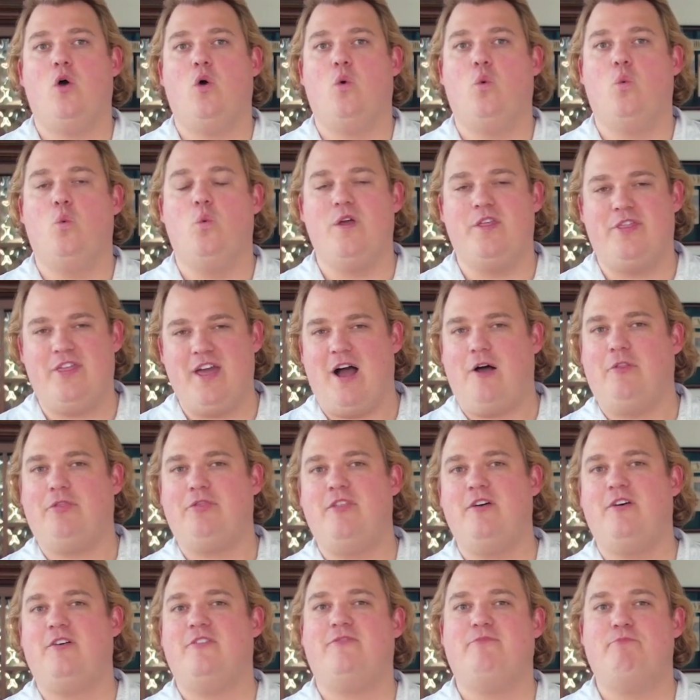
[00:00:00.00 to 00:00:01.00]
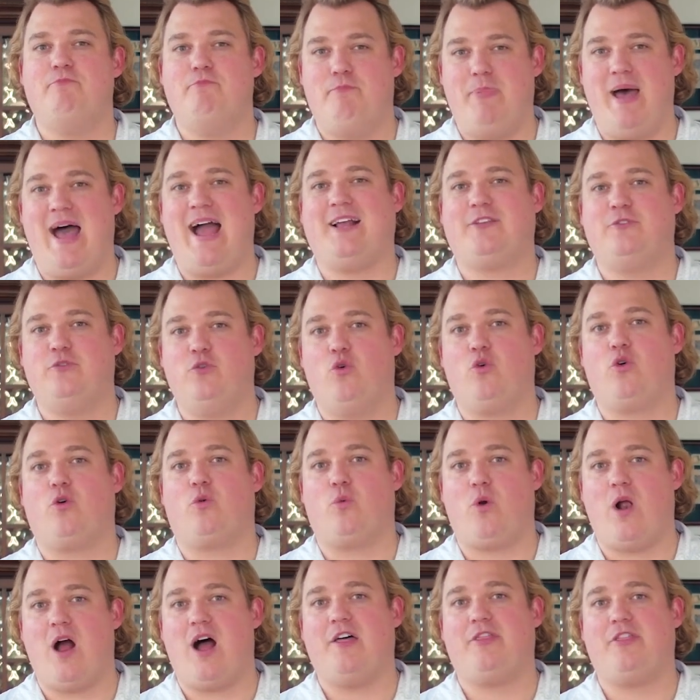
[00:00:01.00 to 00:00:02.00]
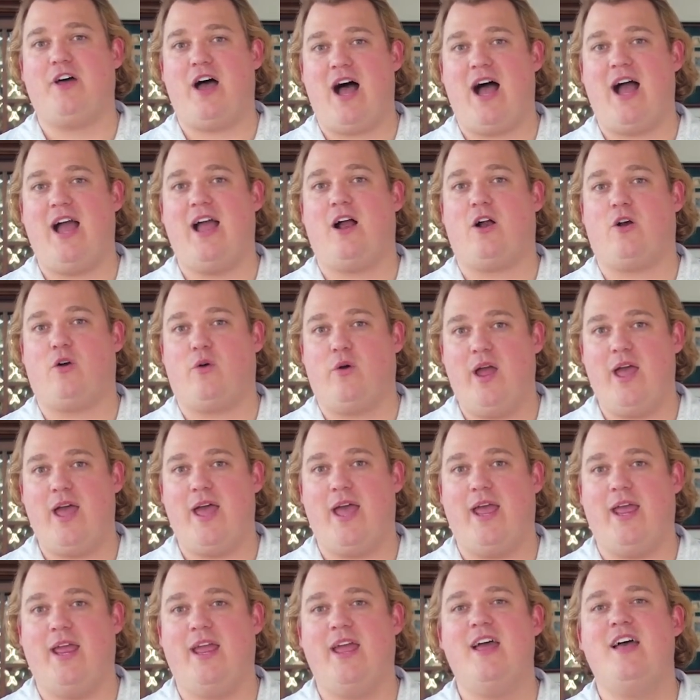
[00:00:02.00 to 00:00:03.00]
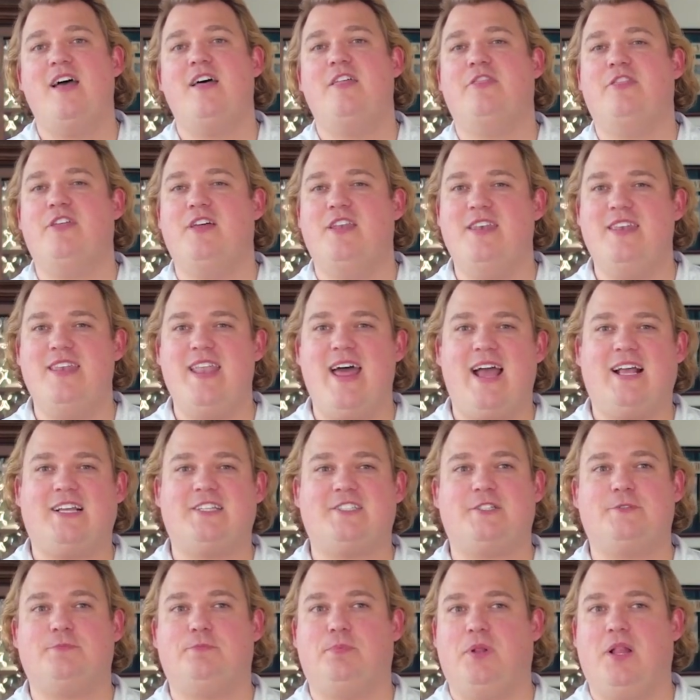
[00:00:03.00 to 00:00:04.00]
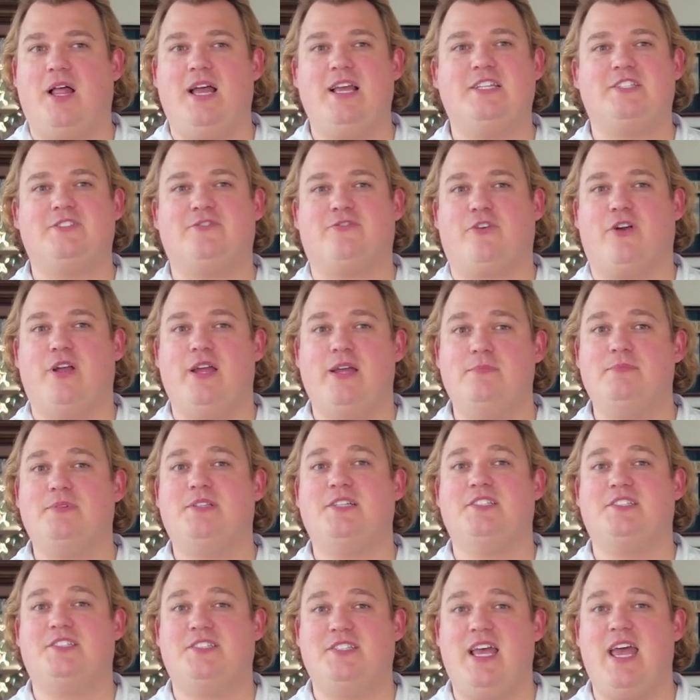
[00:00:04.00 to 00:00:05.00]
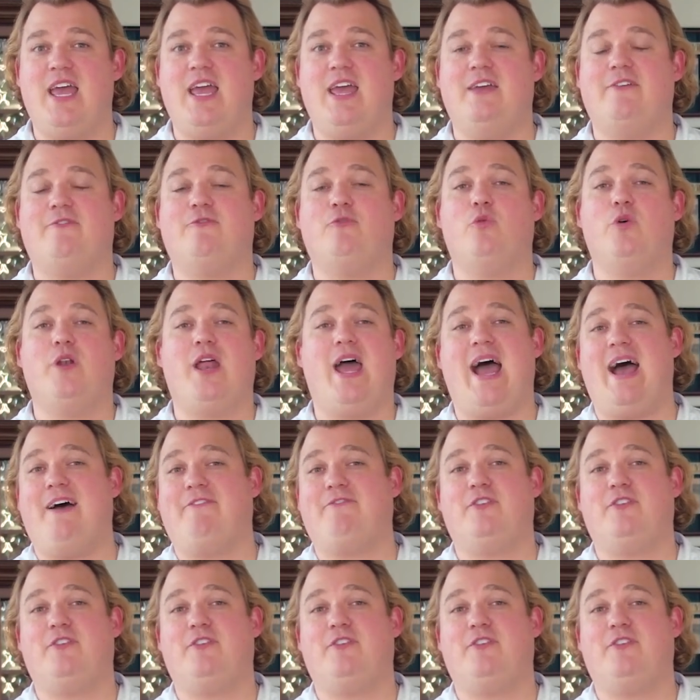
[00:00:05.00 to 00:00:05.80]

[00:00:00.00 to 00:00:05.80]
Without the Backdoor Roth IRA, the next place for him to save would have